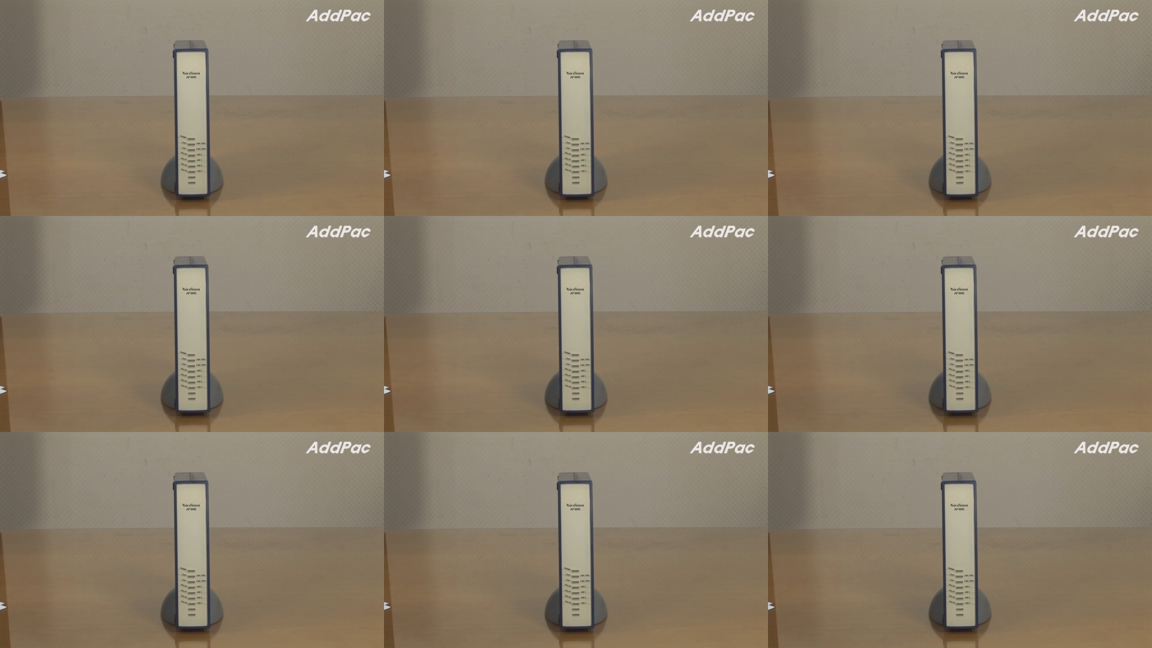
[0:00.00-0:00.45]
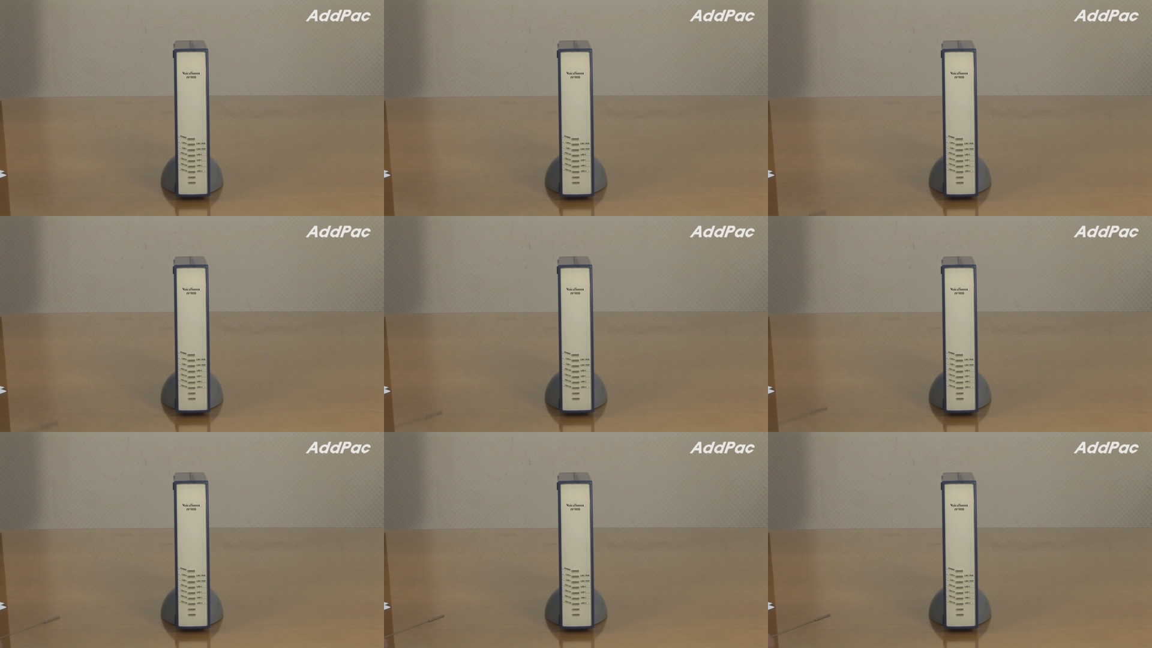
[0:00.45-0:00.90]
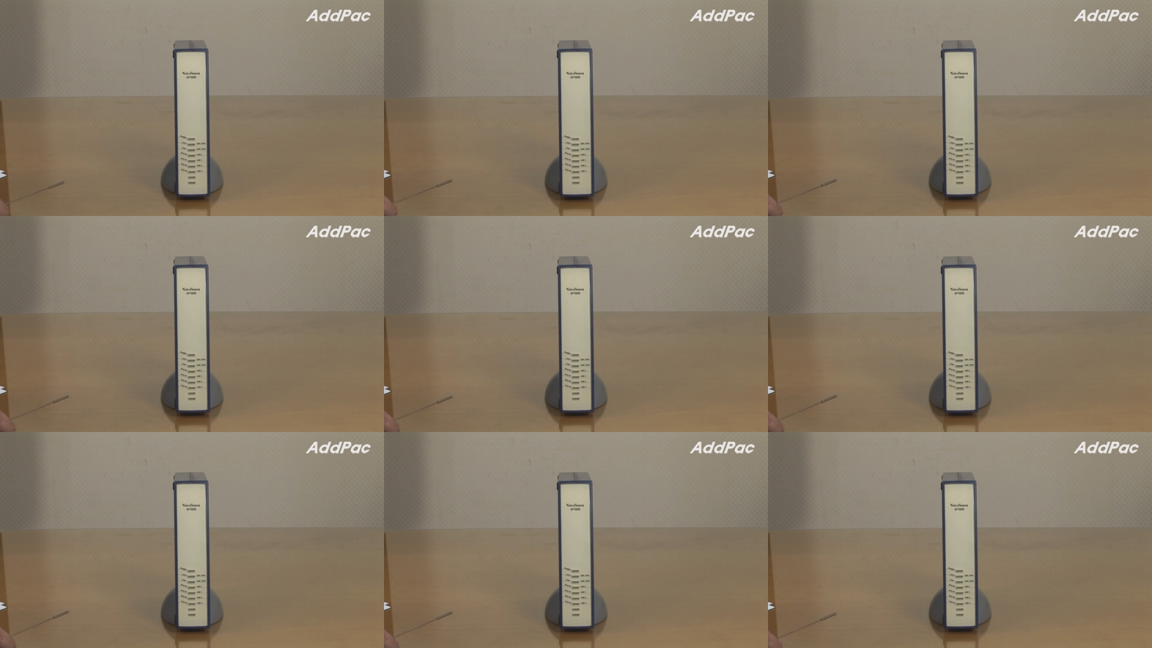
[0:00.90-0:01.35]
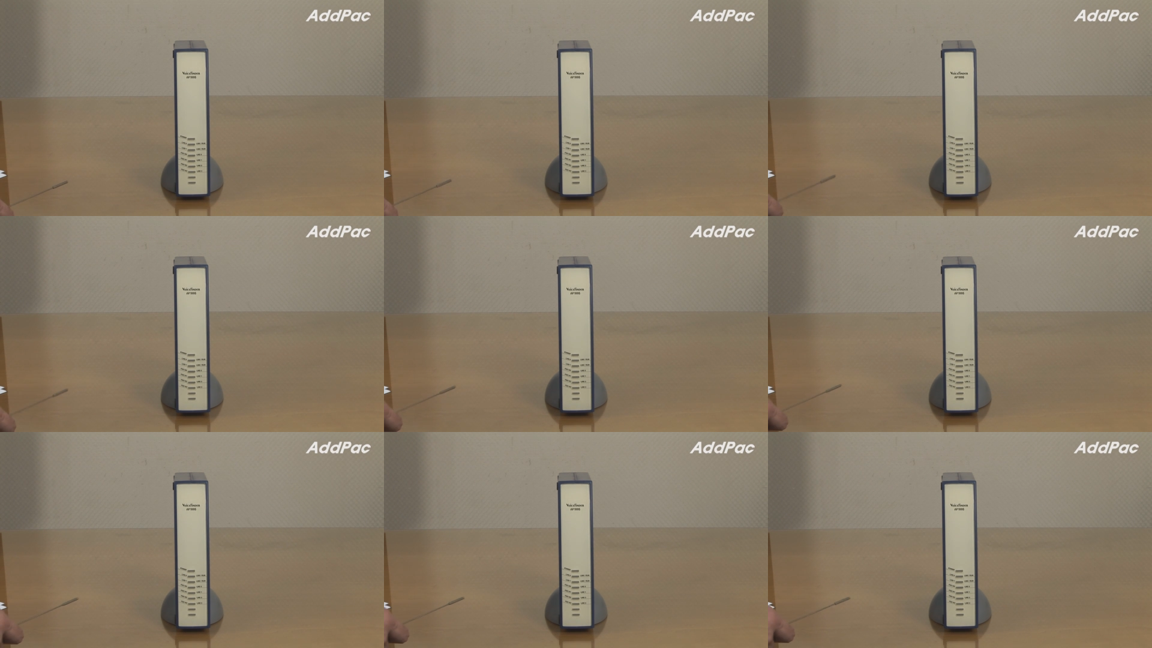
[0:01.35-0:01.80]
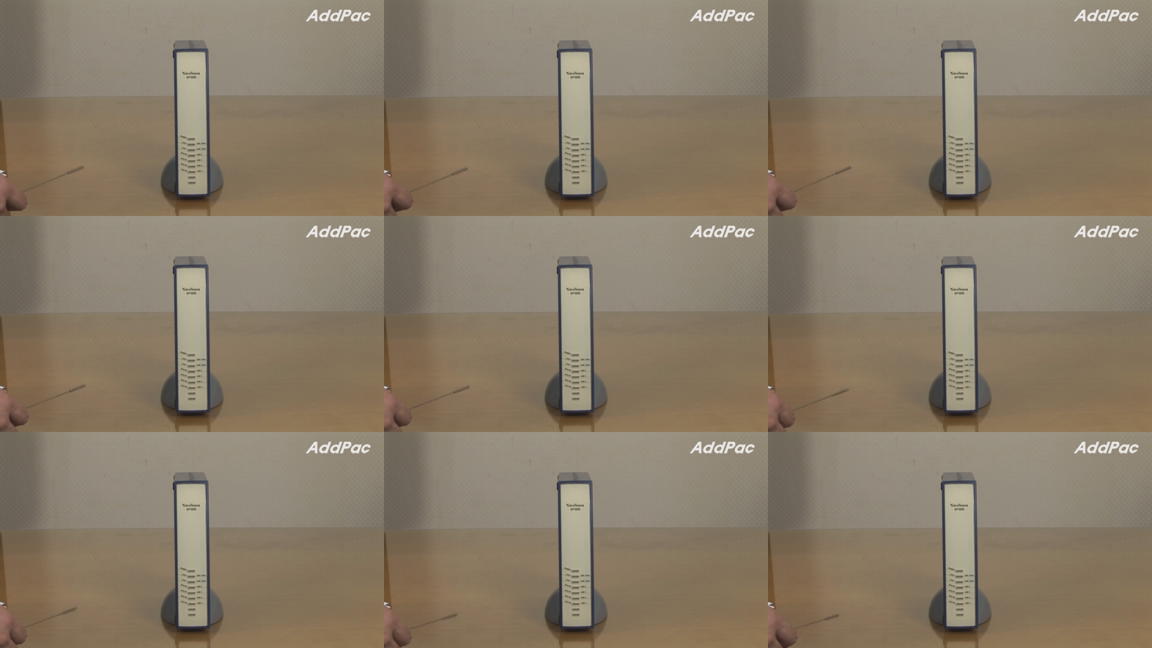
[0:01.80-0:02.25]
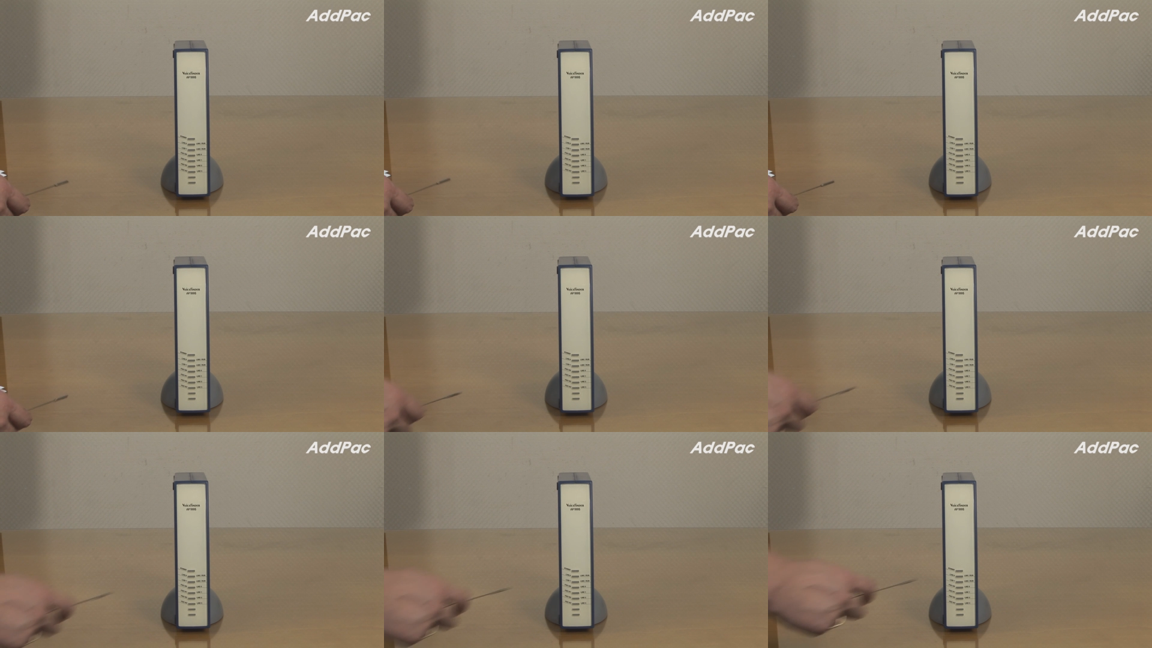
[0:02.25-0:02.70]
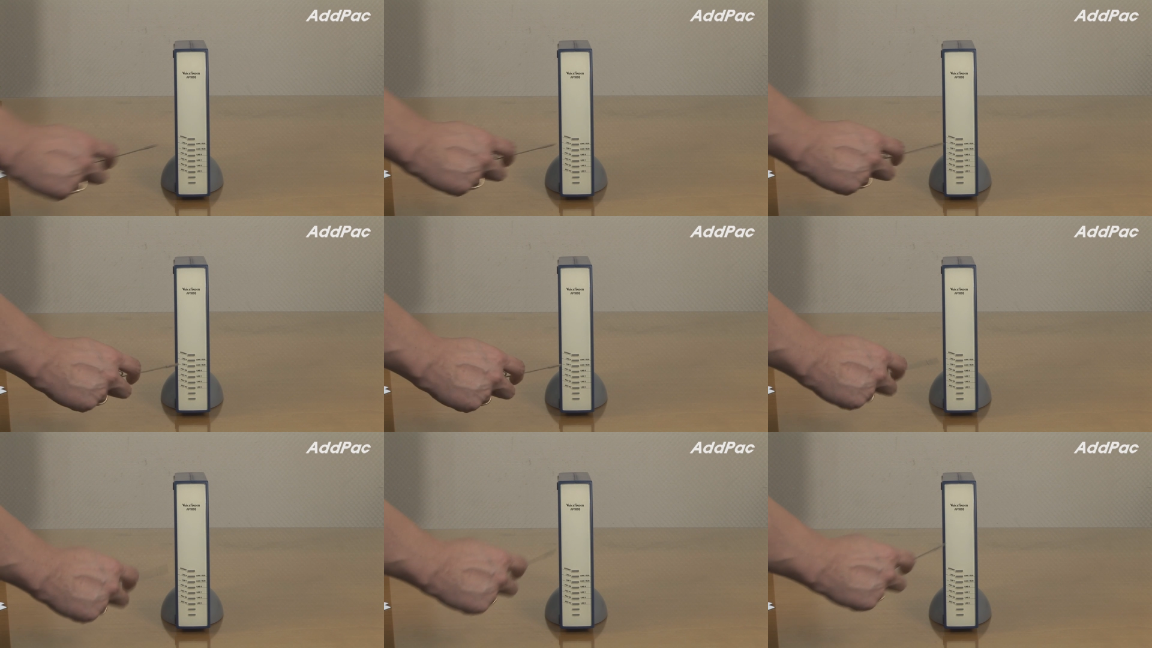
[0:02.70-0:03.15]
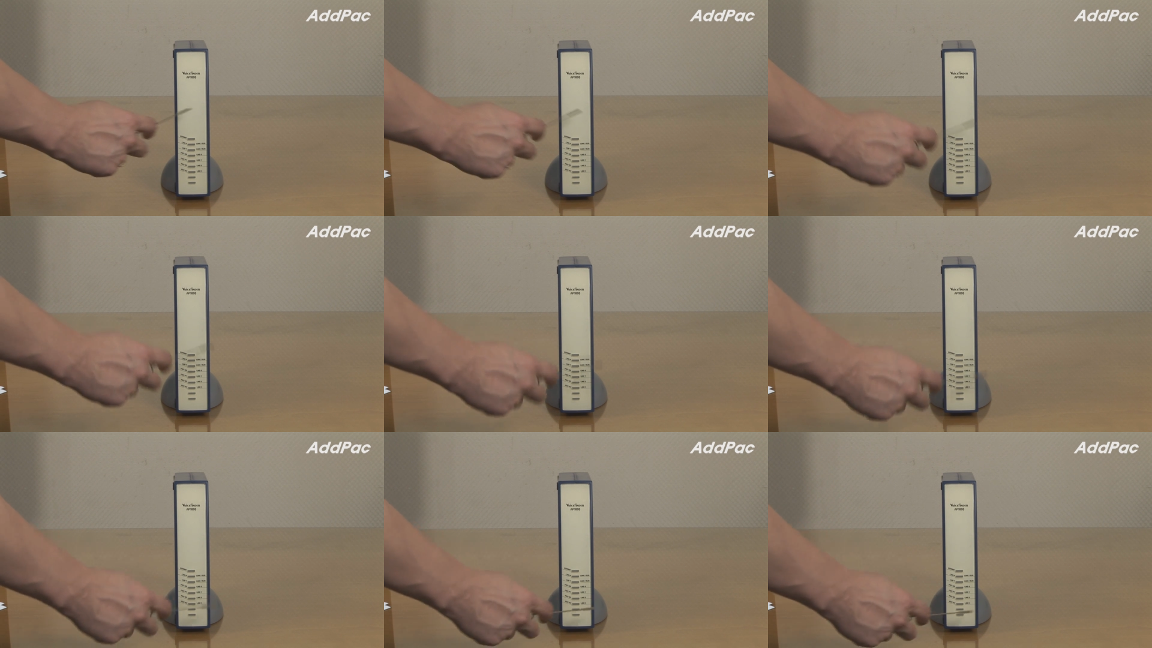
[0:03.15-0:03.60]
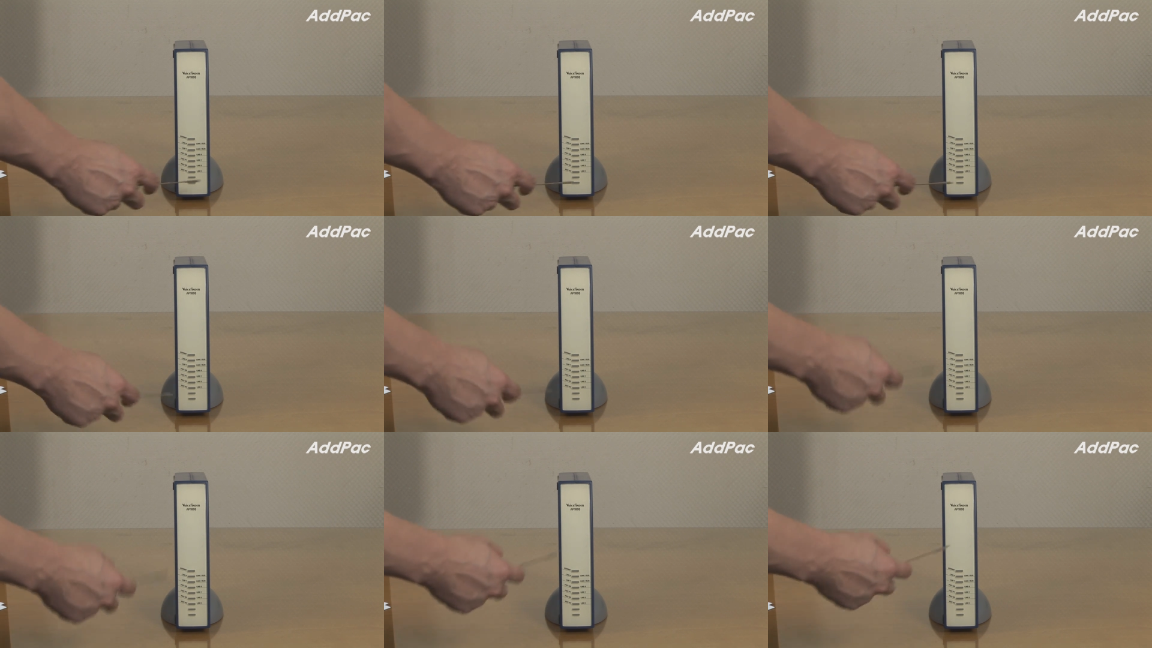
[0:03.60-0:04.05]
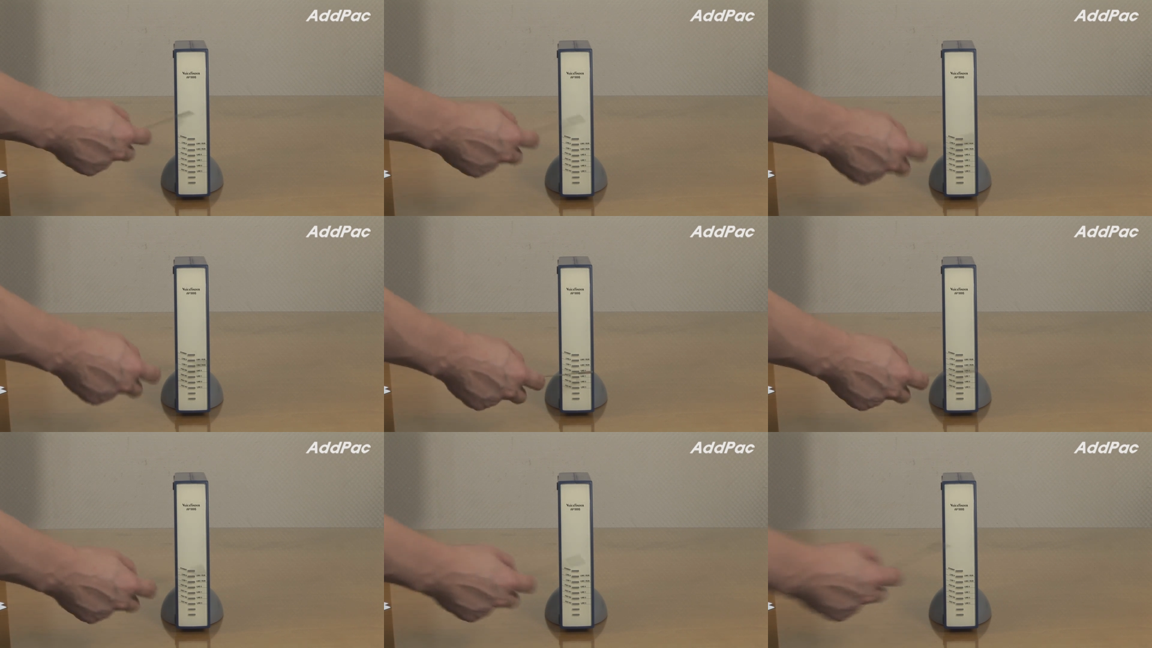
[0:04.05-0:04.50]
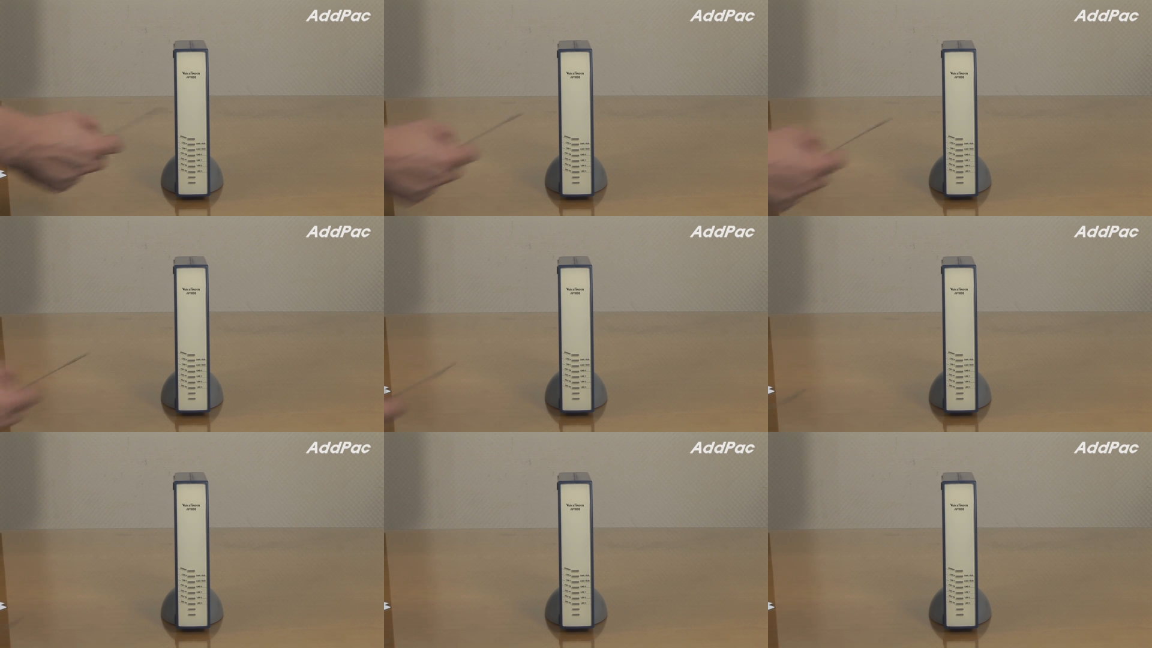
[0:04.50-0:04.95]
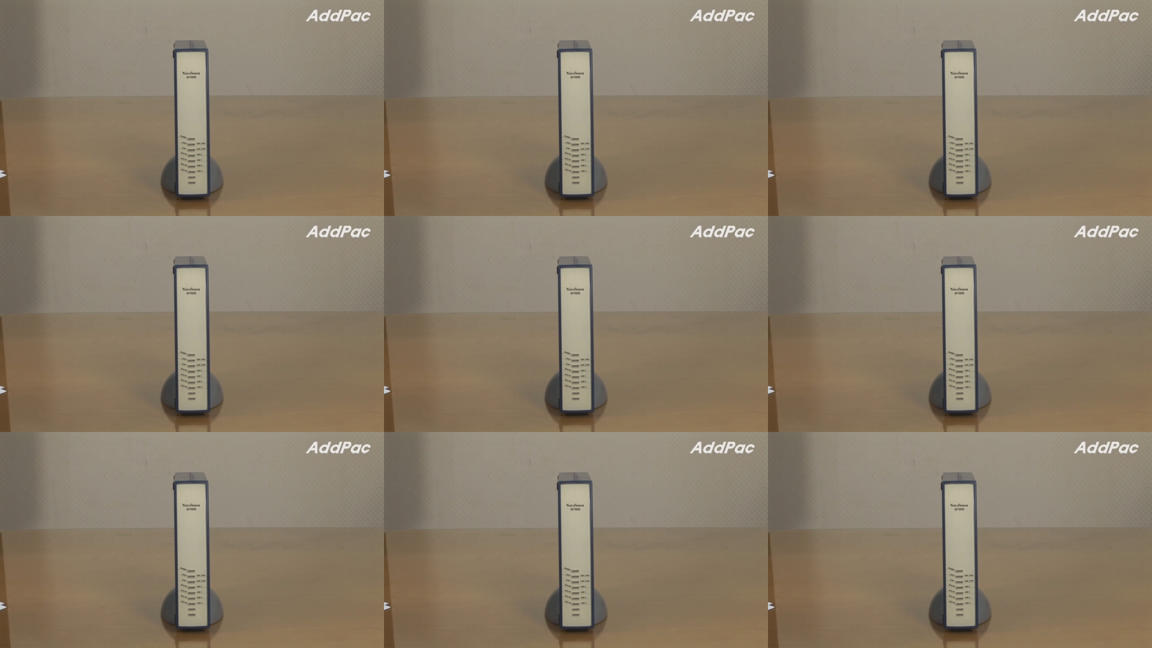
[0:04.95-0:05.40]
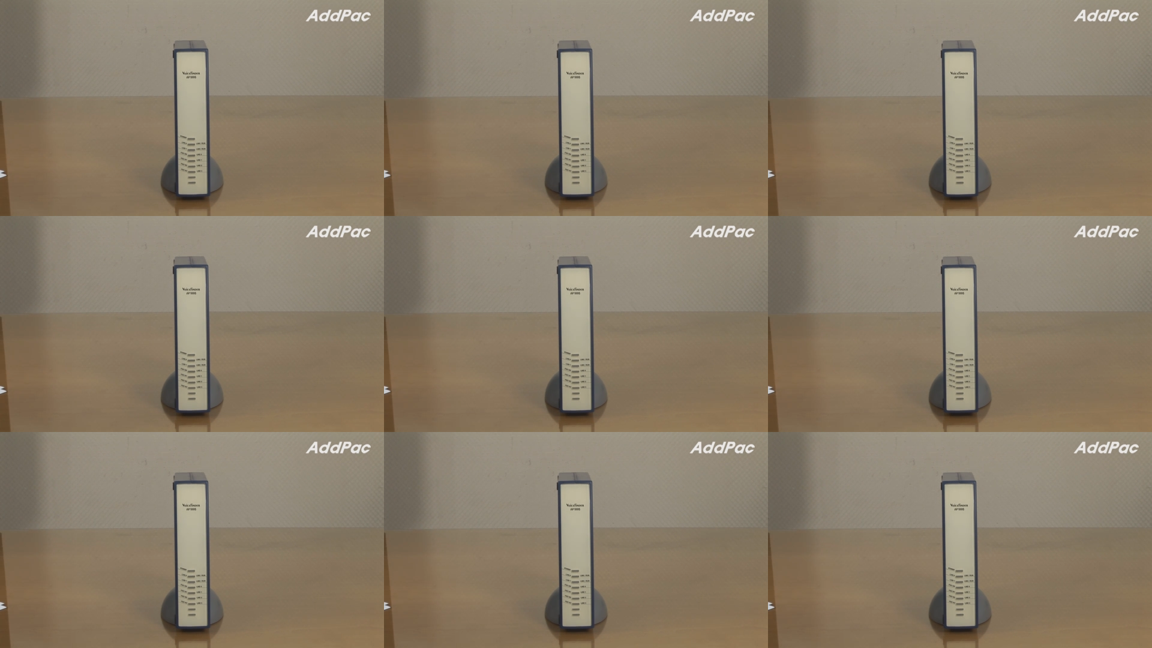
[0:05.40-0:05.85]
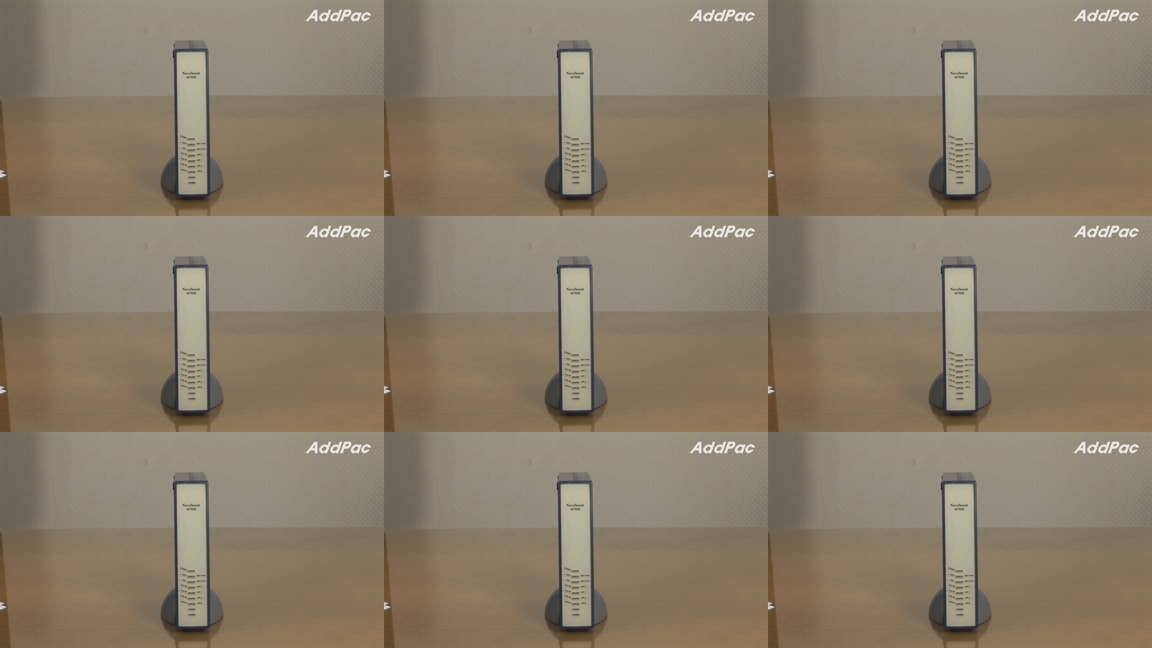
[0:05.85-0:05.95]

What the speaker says: Nobody's mouth can be seen.